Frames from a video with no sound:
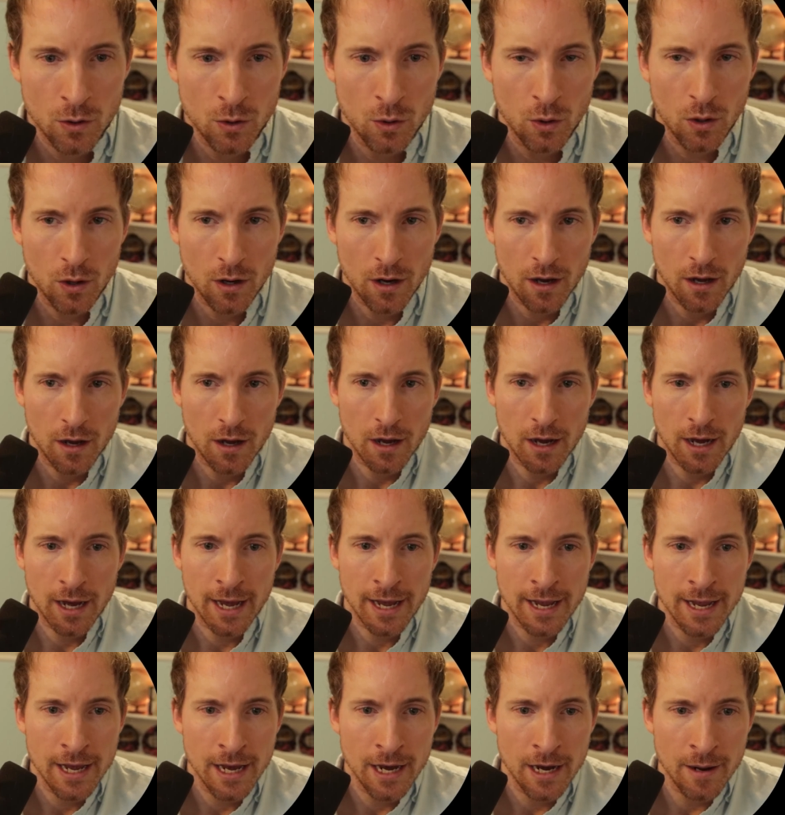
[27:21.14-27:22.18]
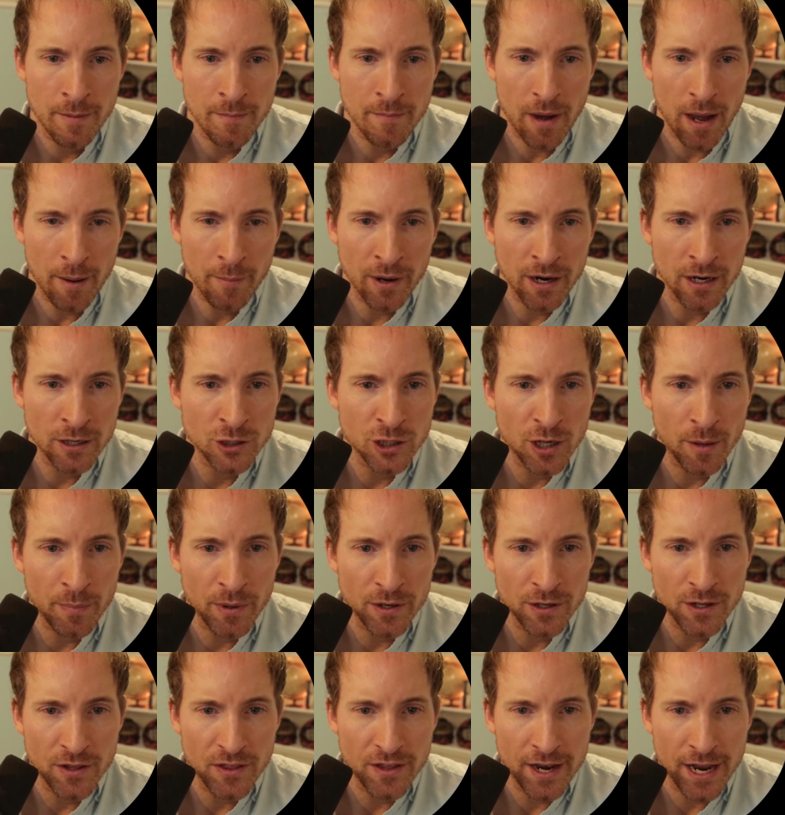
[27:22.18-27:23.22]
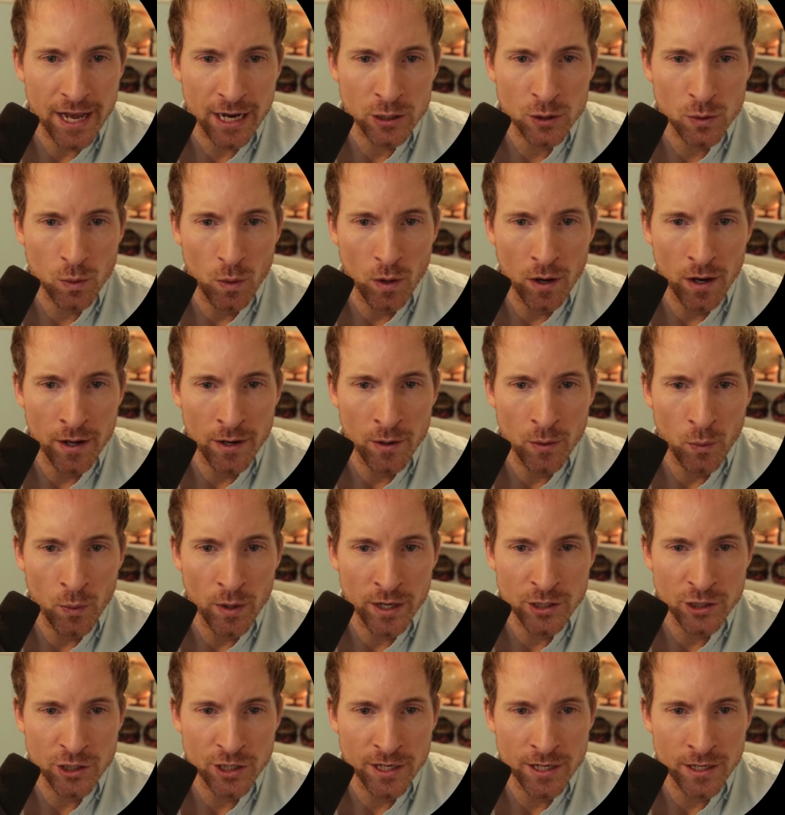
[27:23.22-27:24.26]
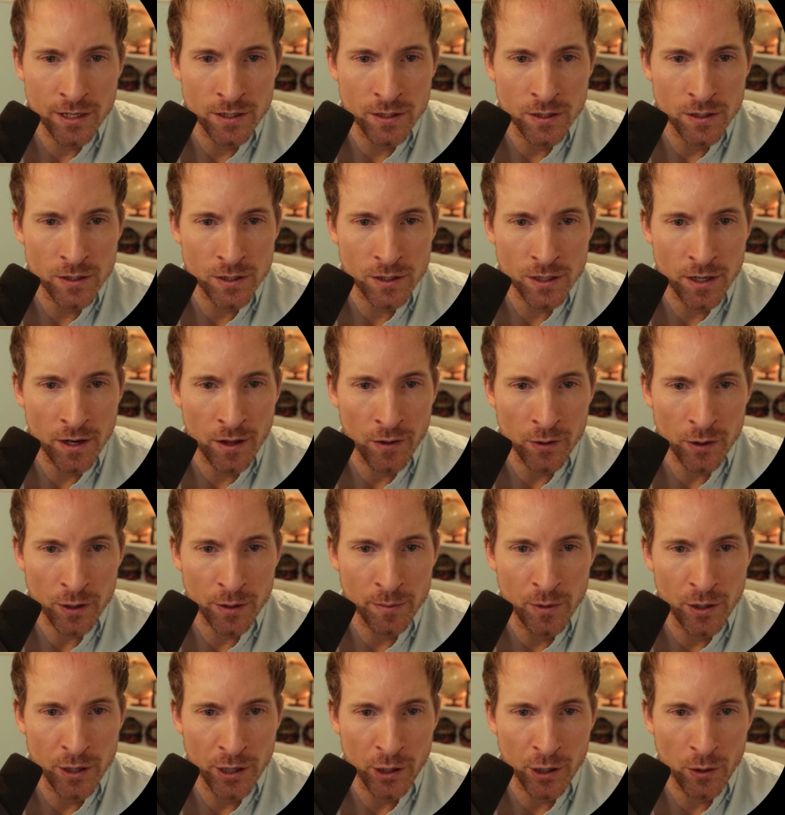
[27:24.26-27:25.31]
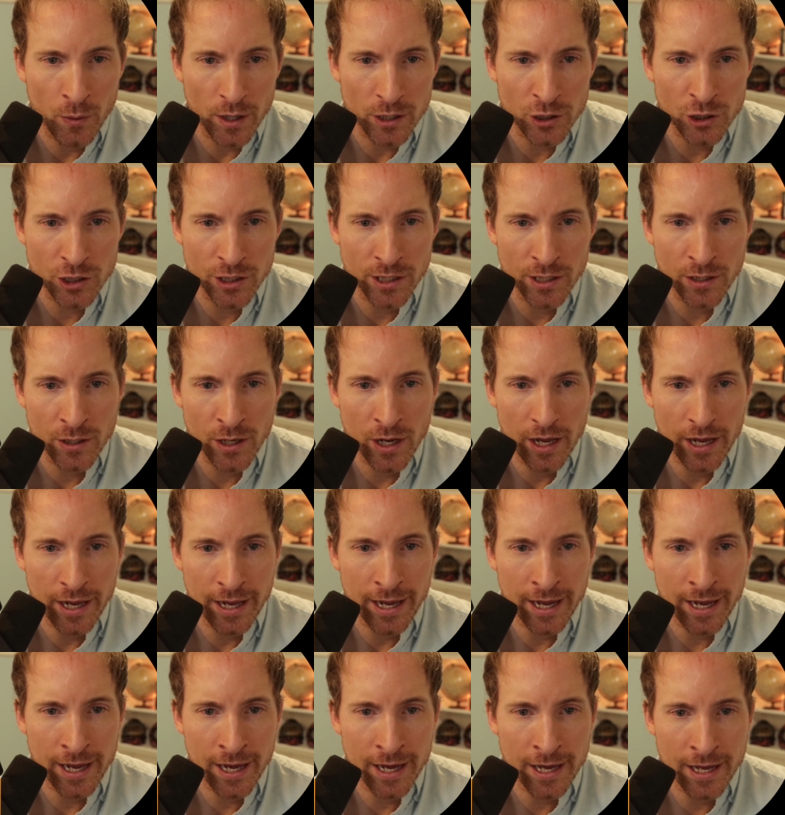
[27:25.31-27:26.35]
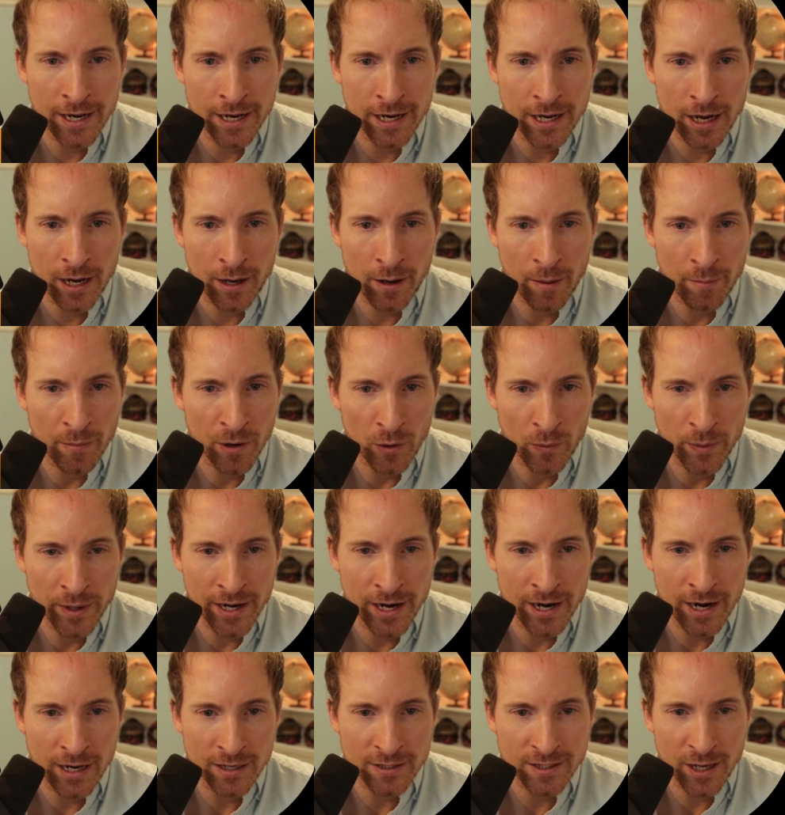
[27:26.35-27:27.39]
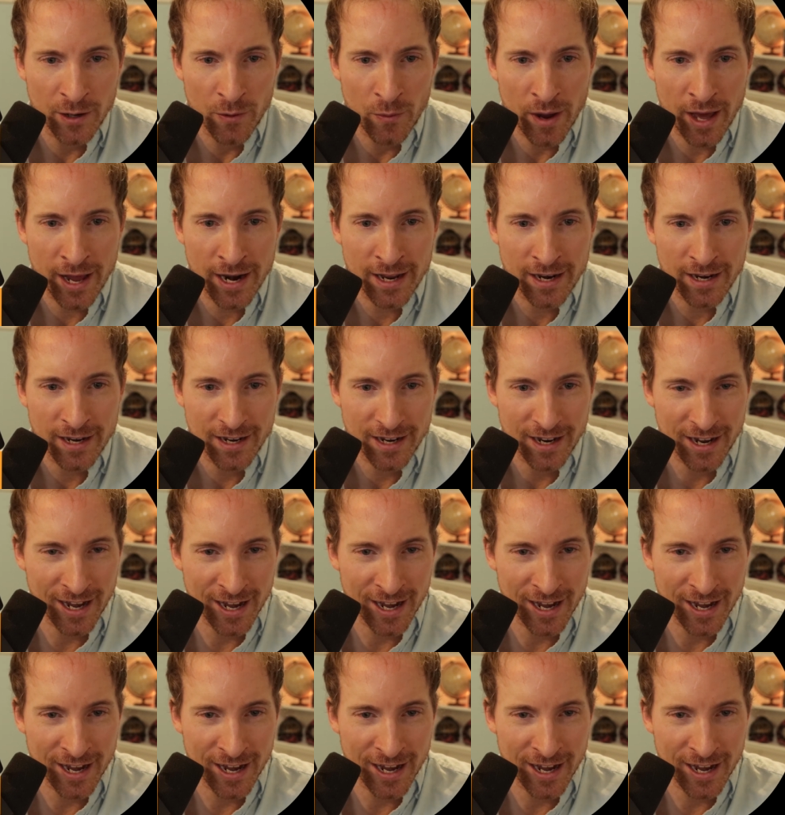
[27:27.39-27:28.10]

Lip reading: Cool. I'm going to jump into the next one, which is another community question, and I'm going to read it as they read it.